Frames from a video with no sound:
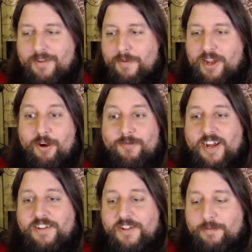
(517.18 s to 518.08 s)
by all
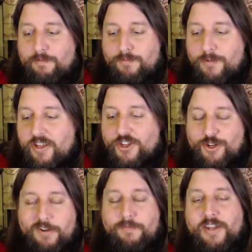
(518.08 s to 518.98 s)
rights, it really
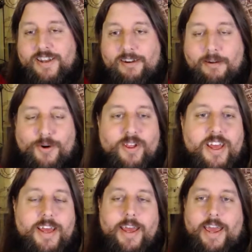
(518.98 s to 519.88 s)
should have been terrible.
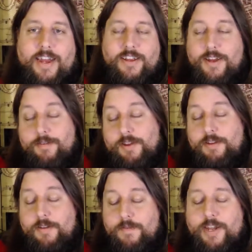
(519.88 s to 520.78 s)
And it,
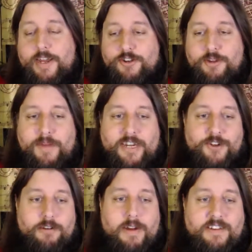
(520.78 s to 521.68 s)
it, it actually
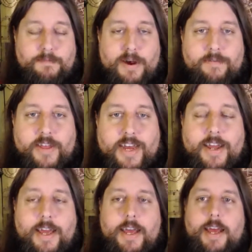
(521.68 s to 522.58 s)
managed to rise above
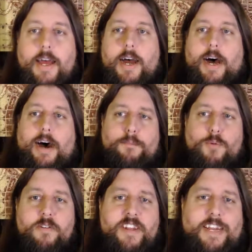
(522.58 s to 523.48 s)
that. Uh,
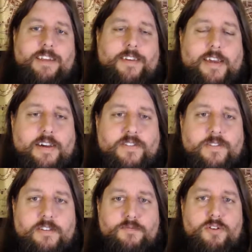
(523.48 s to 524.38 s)
more than anything
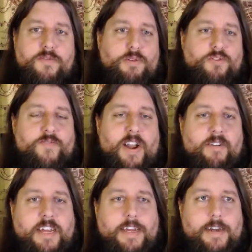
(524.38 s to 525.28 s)
else, this movie was
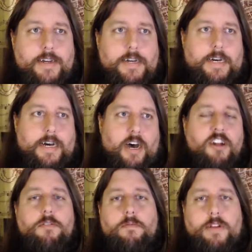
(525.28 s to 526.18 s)
very uh,
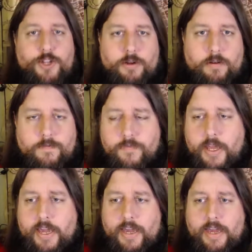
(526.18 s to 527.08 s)
unoriginal.
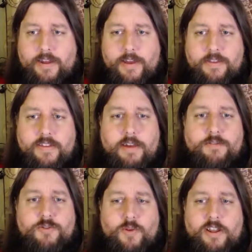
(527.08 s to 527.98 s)
And I think that
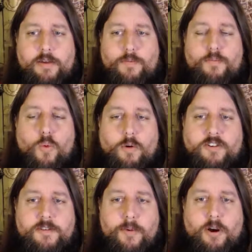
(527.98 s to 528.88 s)
was one of the
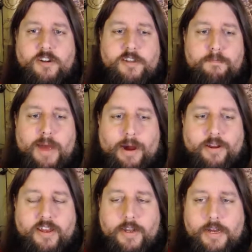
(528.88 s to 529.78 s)
worst parts
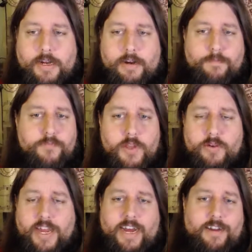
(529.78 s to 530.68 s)
about it. Um,
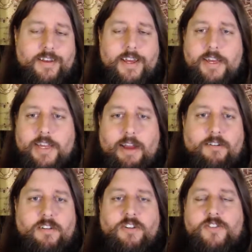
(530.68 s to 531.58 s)
you had
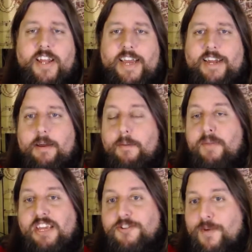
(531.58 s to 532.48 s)
characters that had a
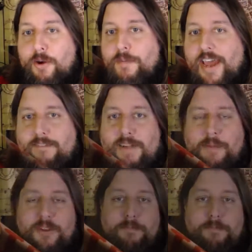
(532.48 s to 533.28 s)
baseball bat wrapped in